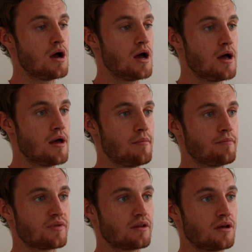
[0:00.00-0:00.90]

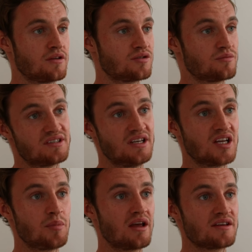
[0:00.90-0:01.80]
and some
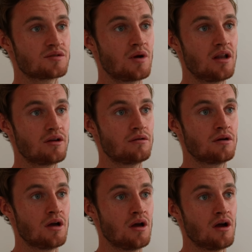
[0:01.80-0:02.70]
senior players as well
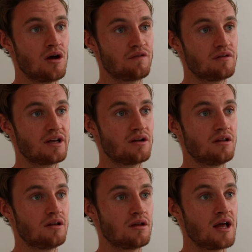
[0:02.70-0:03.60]
who hopefully
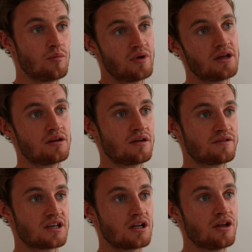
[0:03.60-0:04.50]
will help me
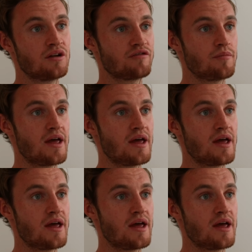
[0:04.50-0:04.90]
and so I can learn